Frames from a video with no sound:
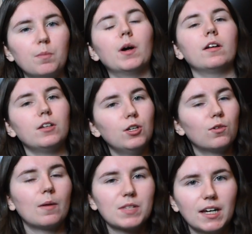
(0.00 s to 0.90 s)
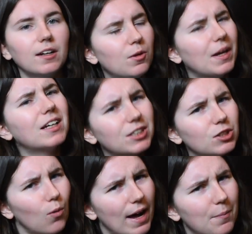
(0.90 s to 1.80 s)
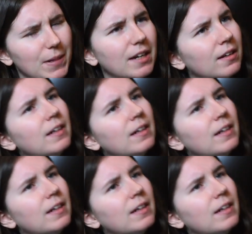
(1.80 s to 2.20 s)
but you know what I'm saying. It'd make us so happy.